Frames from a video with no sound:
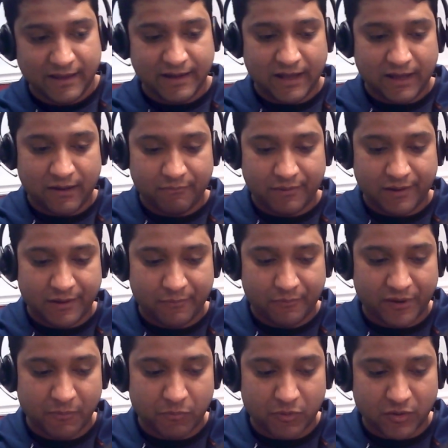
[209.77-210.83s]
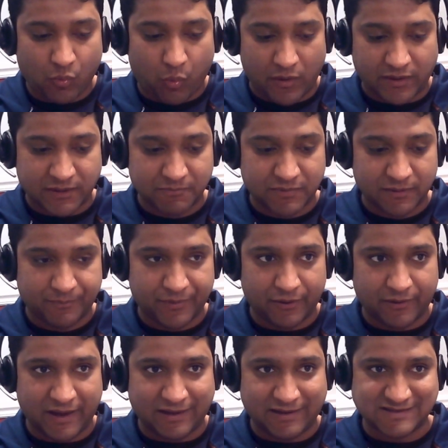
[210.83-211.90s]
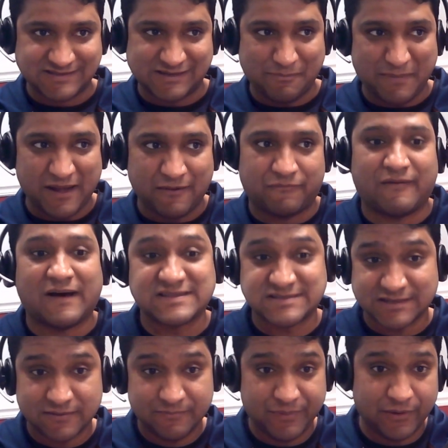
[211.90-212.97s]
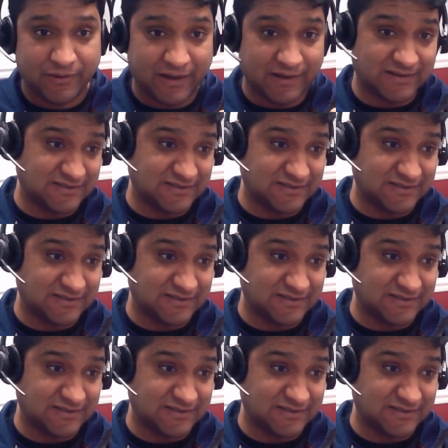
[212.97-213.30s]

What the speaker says: Now, what about quantum computing? Does it mean faster computing?